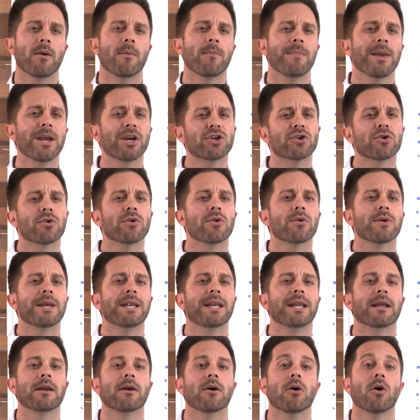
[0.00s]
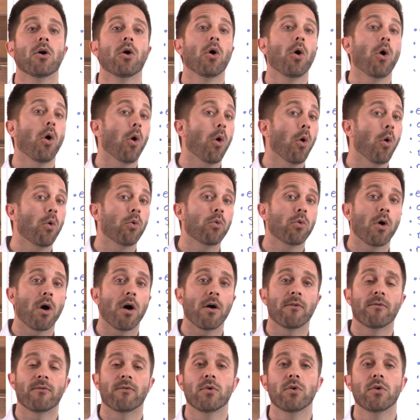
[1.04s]
you know, make sure you're eating whole
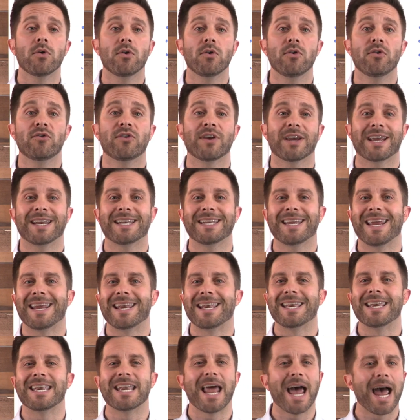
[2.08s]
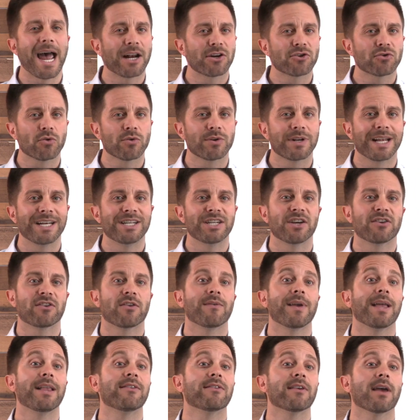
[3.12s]
raw foods that contain natural
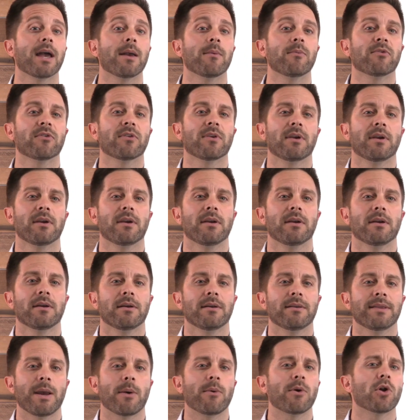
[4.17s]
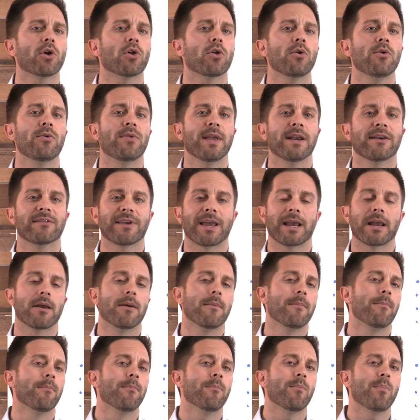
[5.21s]
digestive enzymes. That would include things
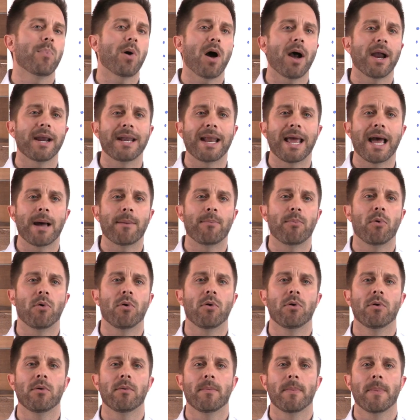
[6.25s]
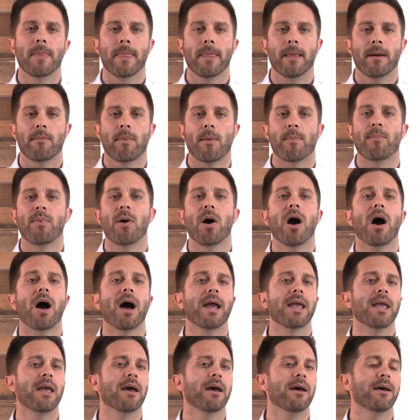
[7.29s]
like pineapple,
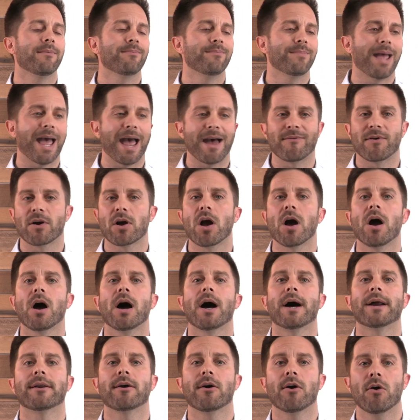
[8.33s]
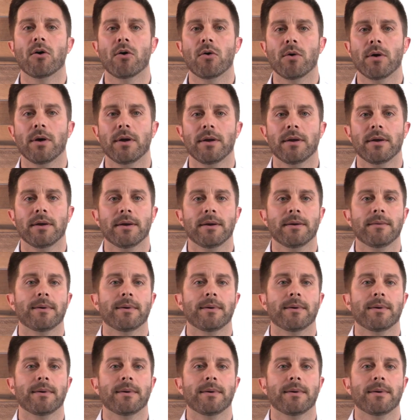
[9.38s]
papaya, avocado,